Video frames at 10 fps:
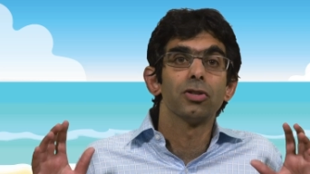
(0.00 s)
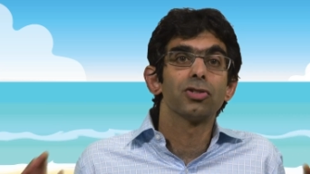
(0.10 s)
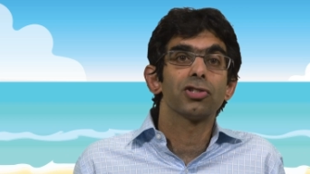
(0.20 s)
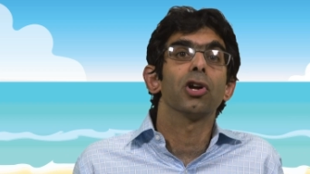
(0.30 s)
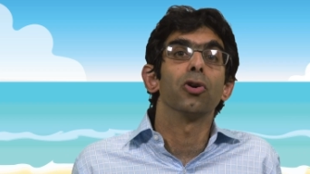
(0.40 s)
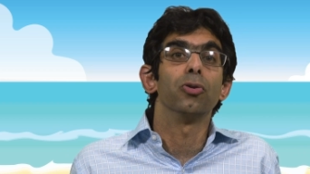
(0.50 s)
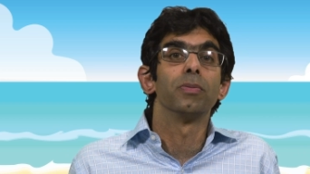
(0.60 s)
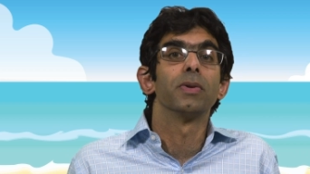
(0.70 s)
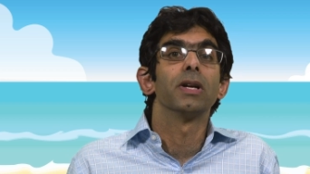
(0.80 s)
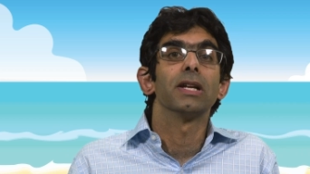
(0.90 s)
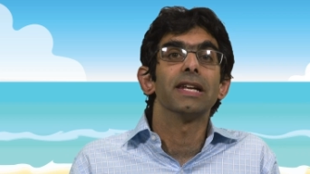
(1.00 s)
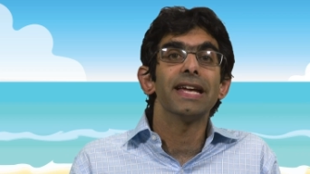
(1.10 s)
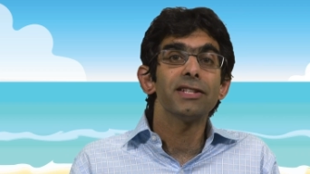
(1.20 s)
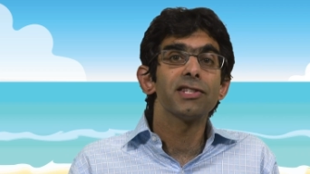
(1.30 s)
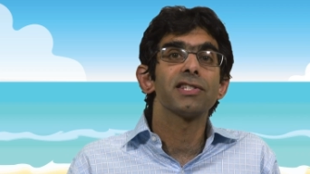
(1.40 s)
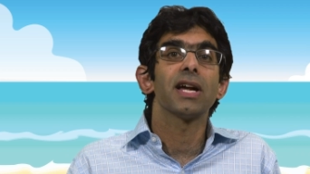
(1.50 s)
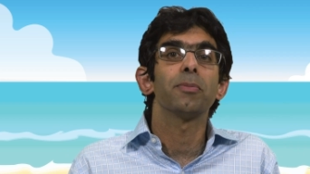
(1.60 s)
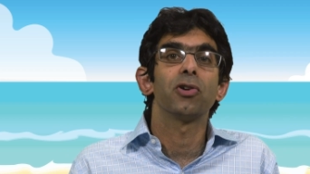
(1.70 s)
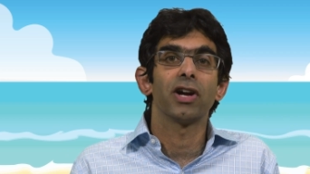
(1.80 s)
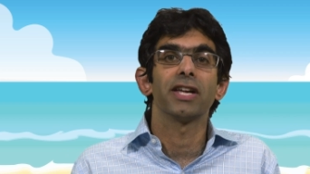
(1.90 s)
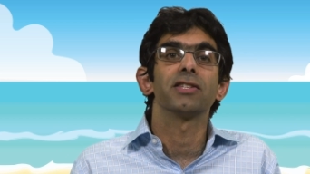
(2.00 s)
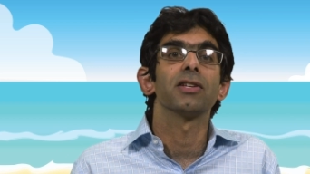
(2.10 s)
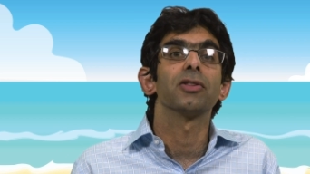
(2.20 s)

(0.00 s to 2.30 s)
So, let's summarize